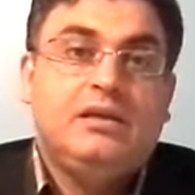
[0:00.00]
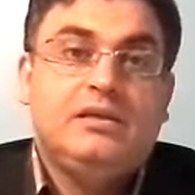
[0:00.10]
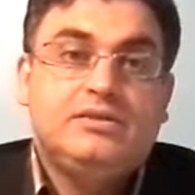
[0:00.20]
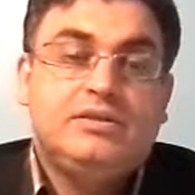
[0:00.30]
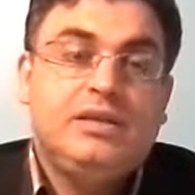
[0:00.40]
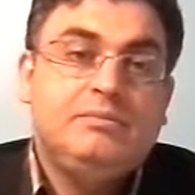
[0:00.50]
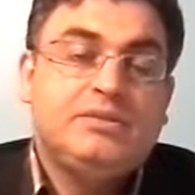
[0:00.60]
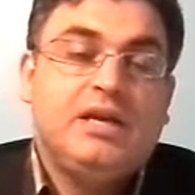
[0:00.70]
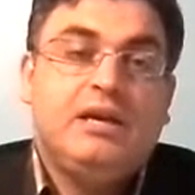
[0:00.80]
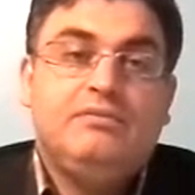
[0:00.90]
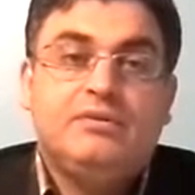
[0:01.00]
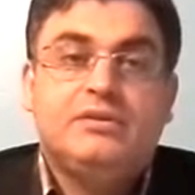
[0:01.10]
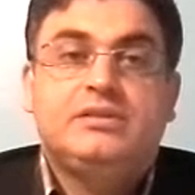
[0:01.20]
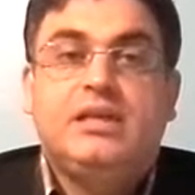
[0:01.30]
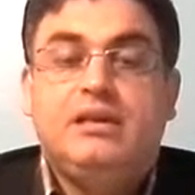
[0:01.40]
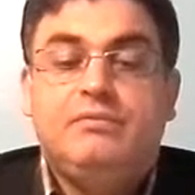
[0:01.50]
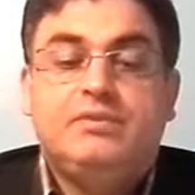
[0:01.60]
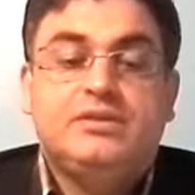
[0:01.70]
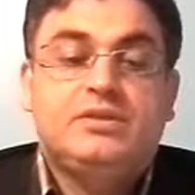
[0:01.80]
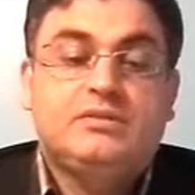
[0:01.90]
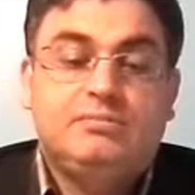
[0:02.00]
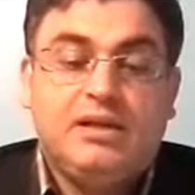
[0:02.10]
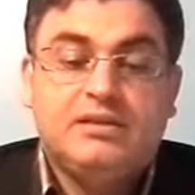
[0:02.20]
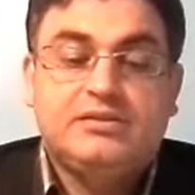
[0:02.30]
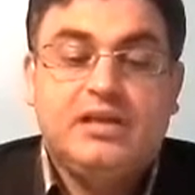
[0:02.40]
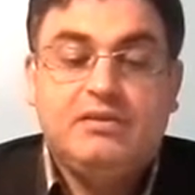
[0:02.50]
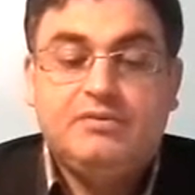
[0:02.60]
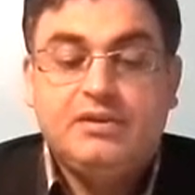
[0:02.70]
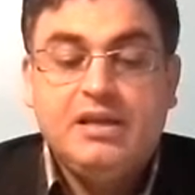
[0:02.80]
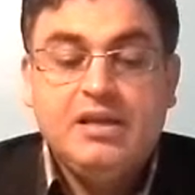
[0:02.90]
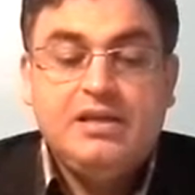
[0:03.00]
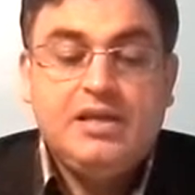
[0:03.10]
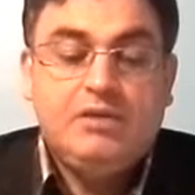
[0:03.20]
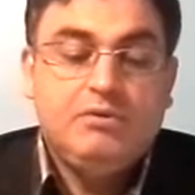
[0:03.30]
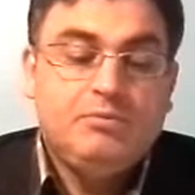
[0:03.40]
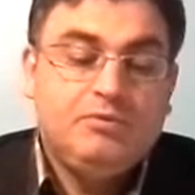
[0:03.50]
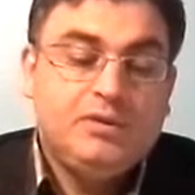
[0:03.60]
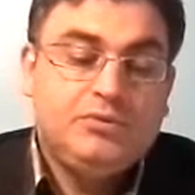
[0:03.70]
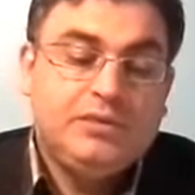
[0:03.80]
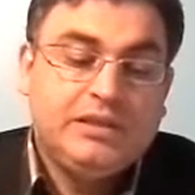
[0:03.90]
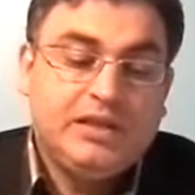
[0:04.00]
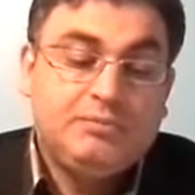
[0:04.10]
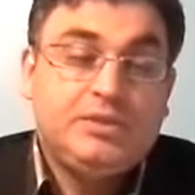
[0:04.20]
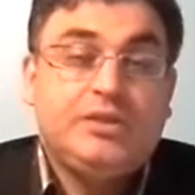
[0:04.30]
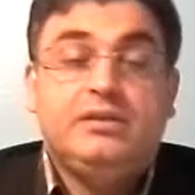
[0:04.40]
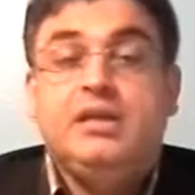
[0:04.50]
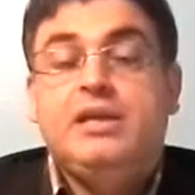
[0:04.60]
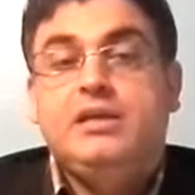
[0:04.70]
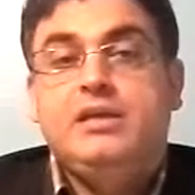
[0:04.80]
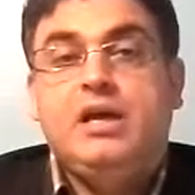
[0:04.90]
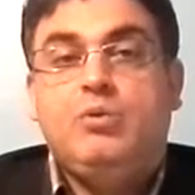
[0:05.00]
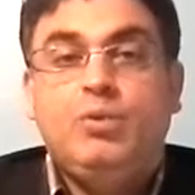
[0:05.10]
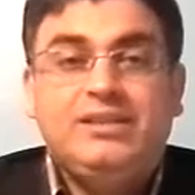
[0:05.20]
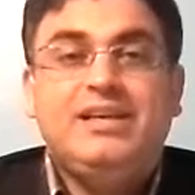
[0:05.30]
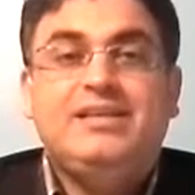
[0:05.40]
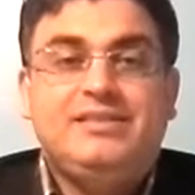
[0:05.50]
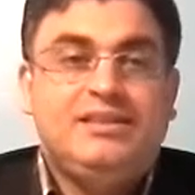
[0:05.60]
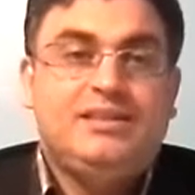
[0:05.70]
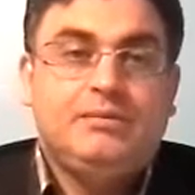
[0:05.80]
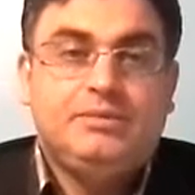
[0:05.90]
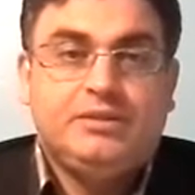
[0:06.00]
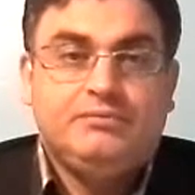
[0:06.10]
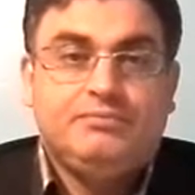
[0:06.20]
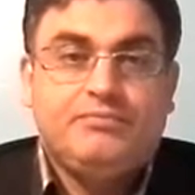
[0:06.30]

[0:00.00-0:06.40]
stream ciphers versus block cipher. Now we move into encryption. Now, what is encryption?